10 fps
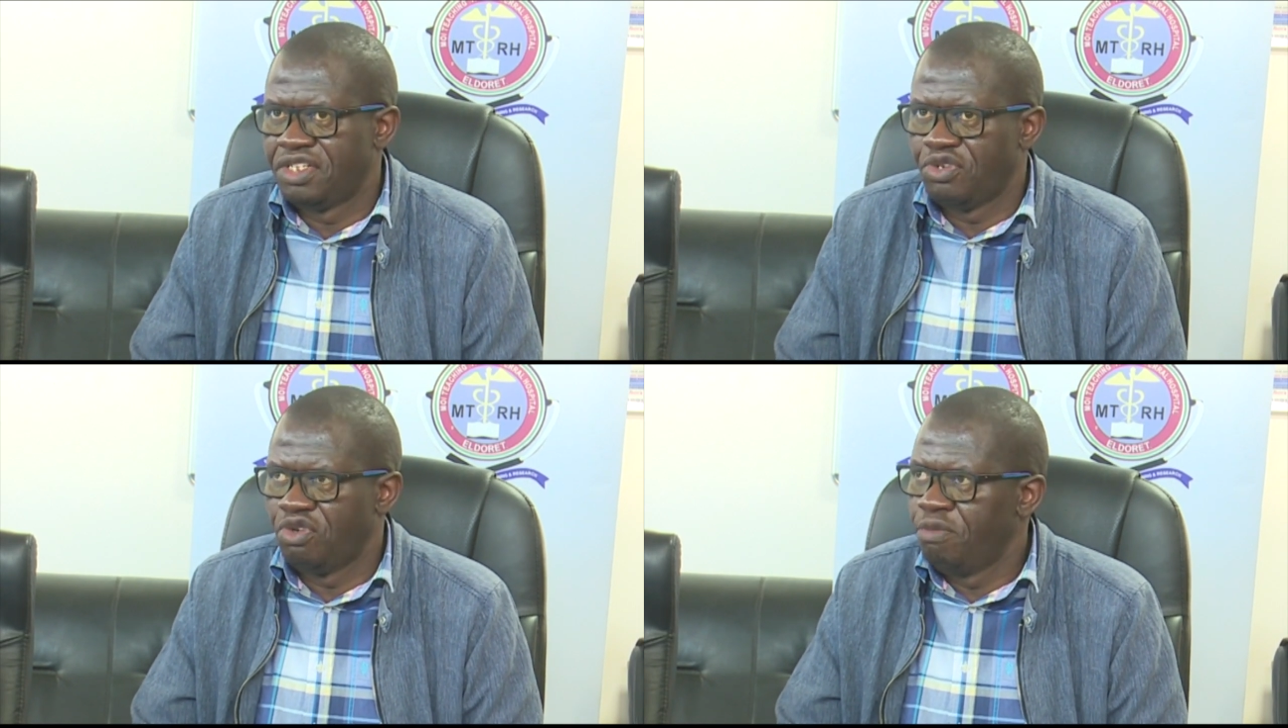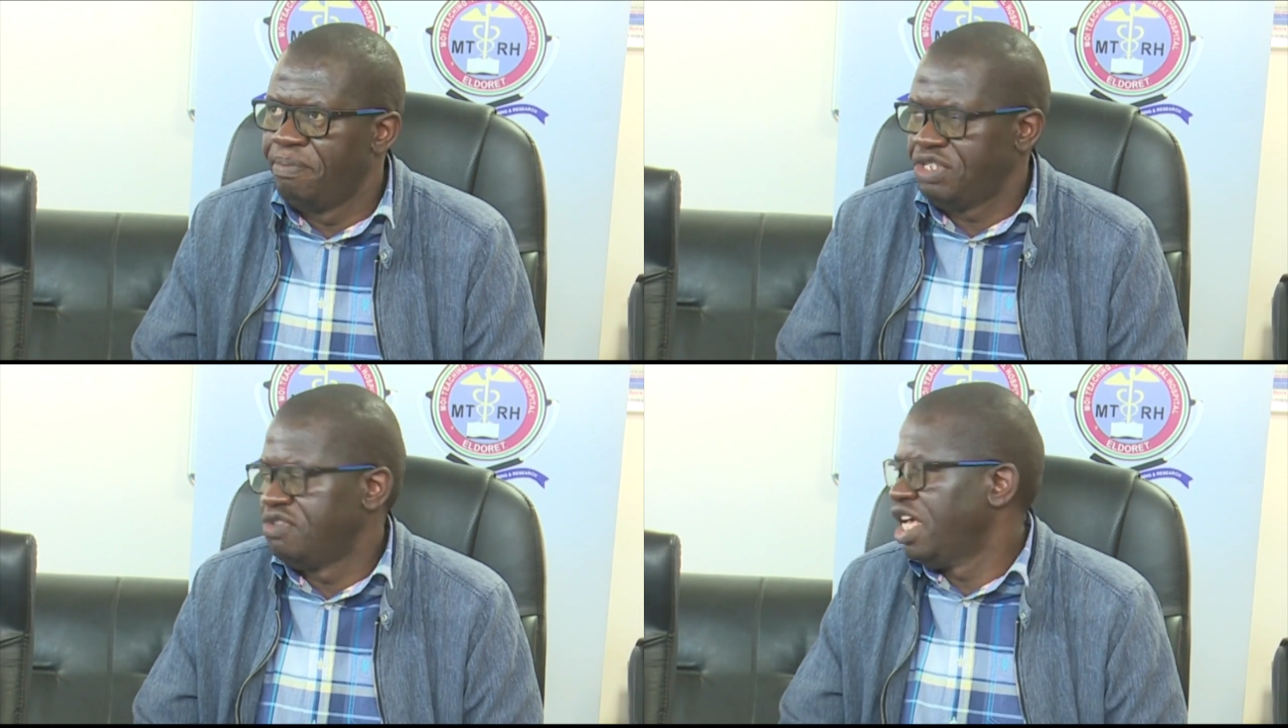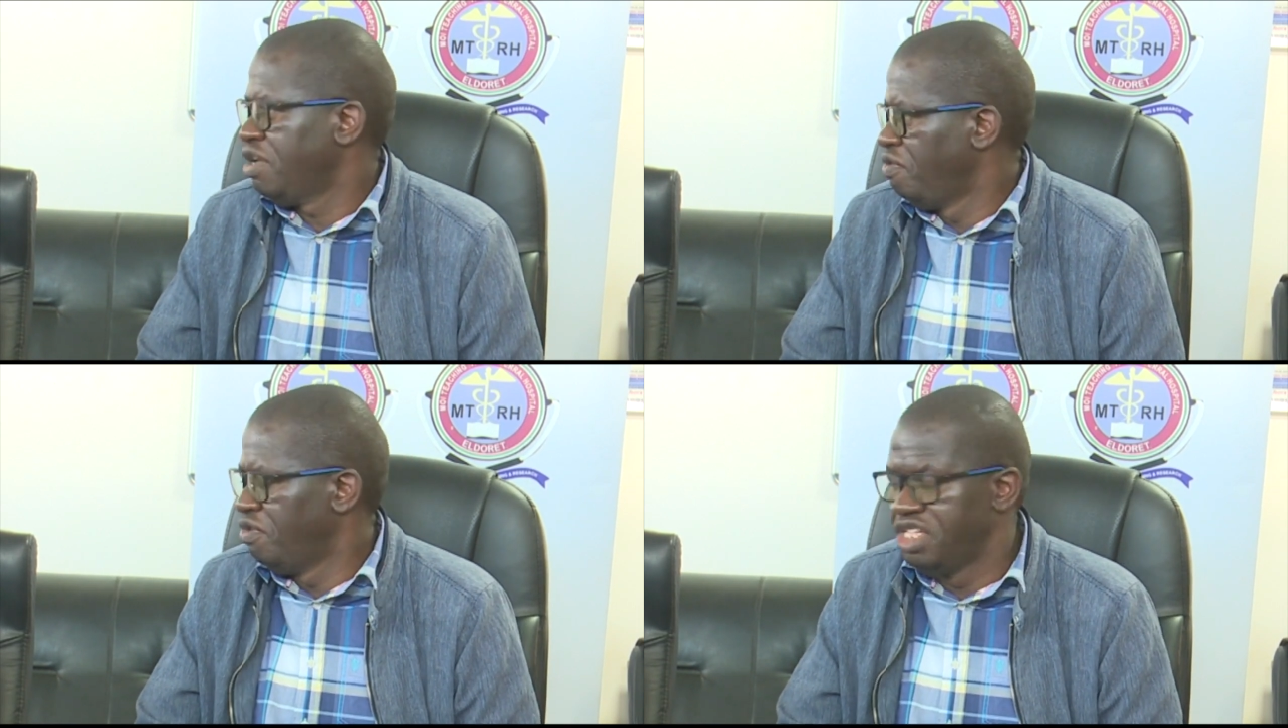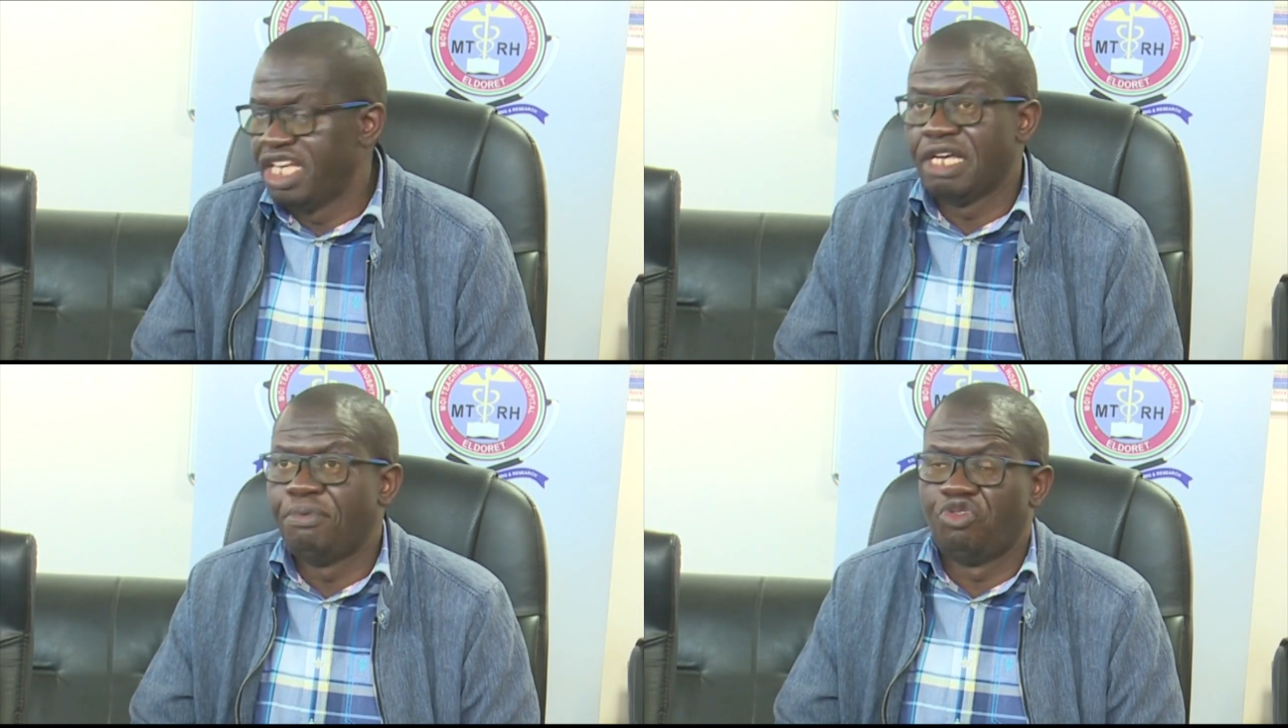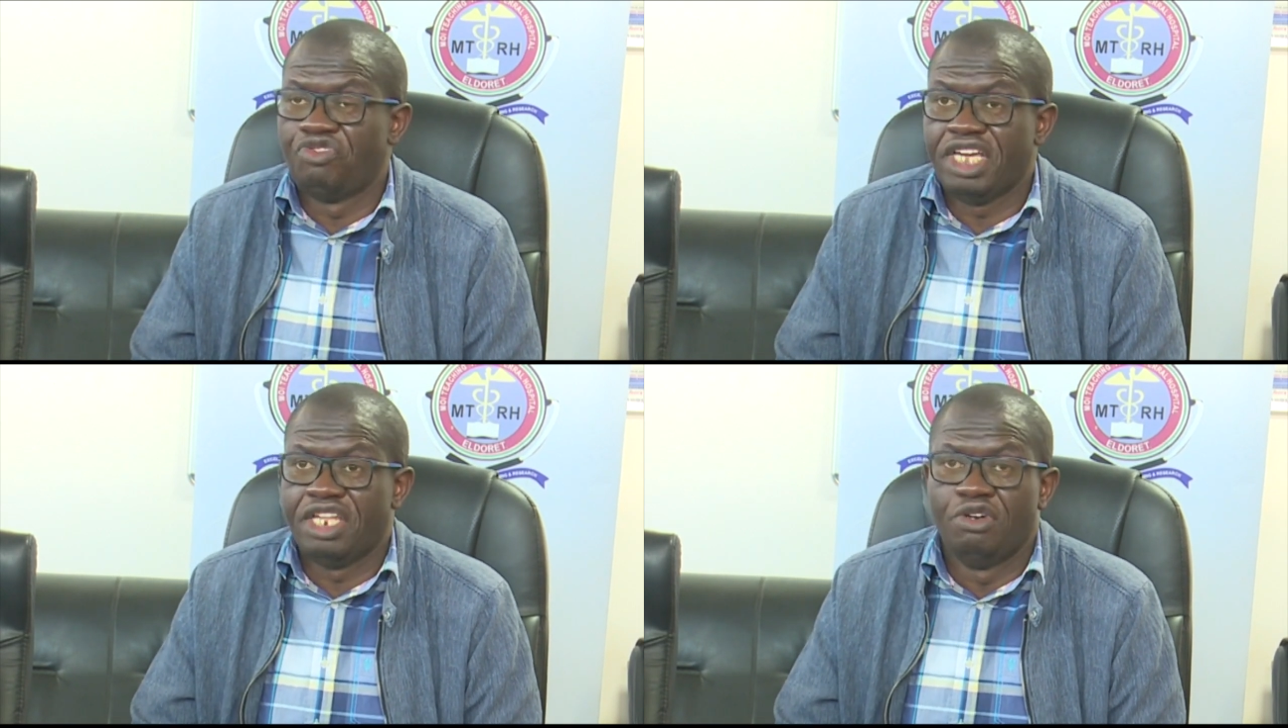So based on that, there are samples
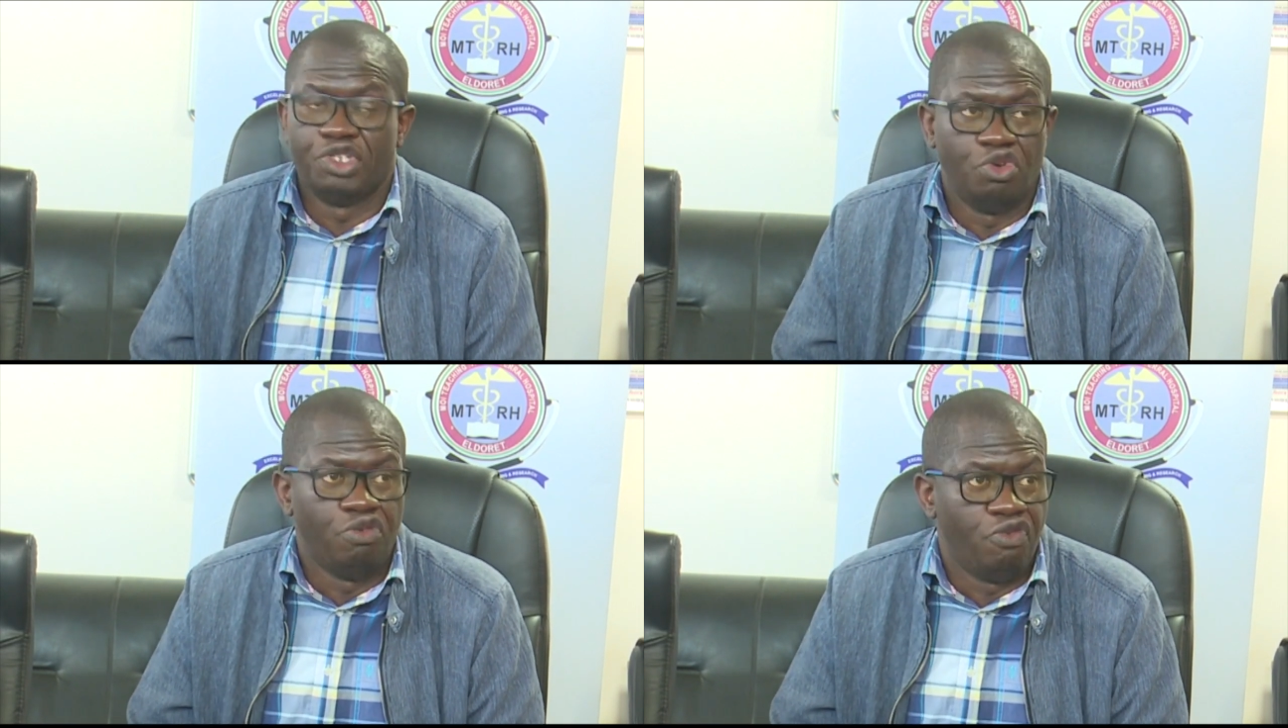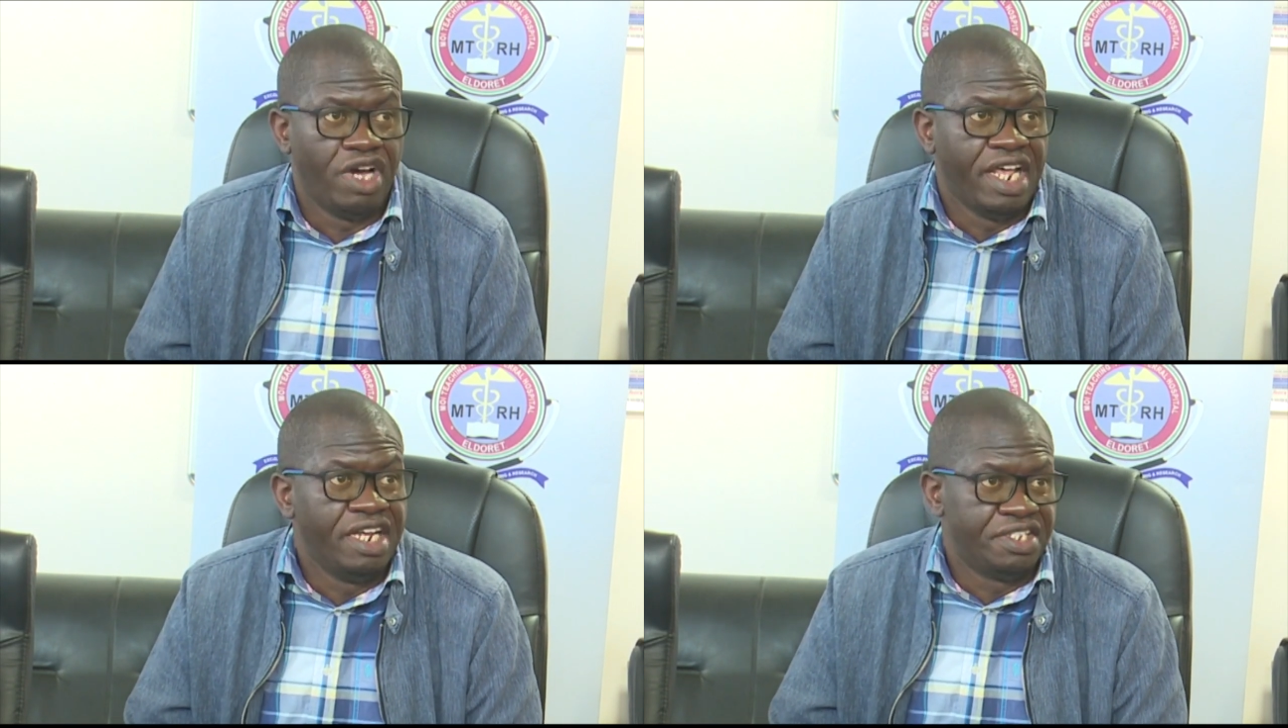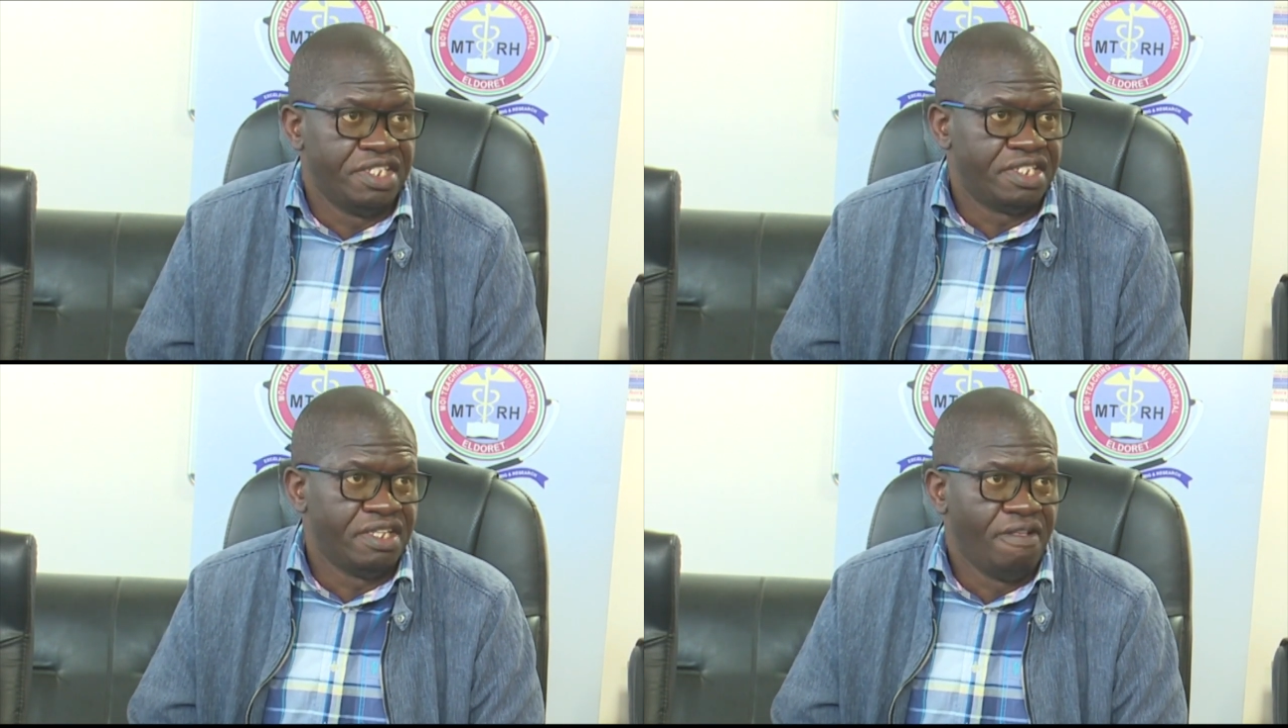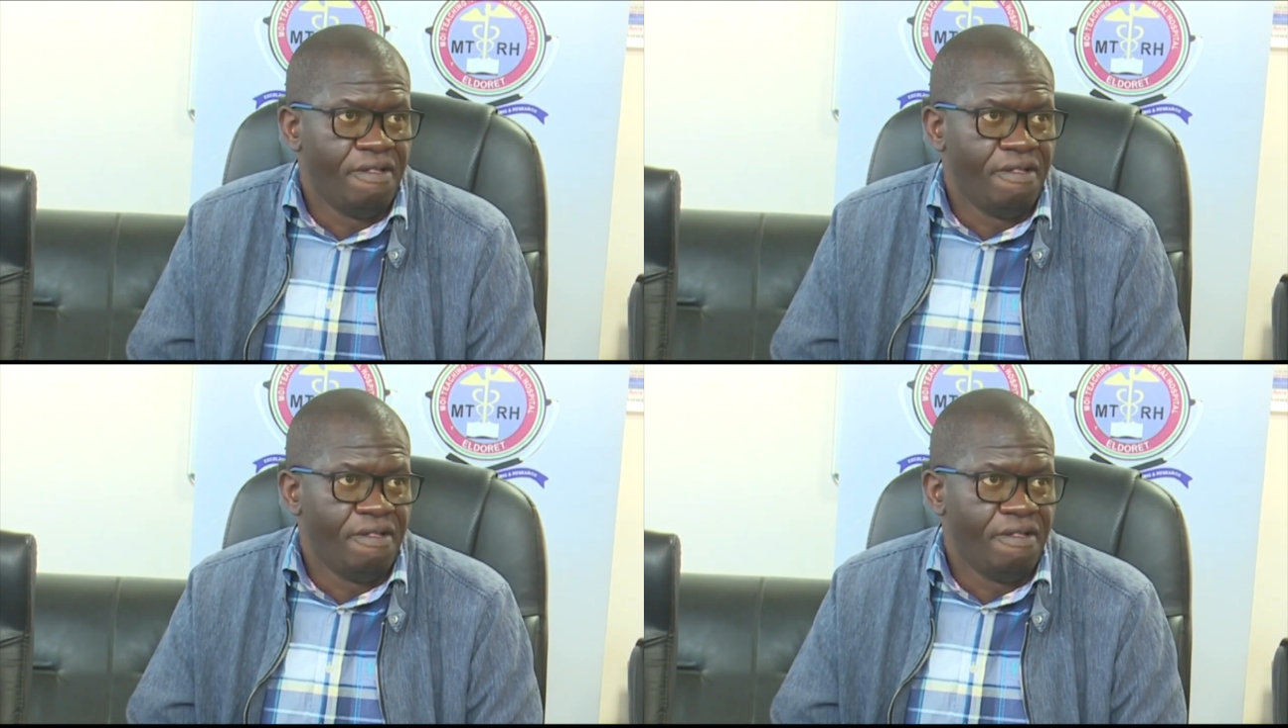we've taken also for analysis,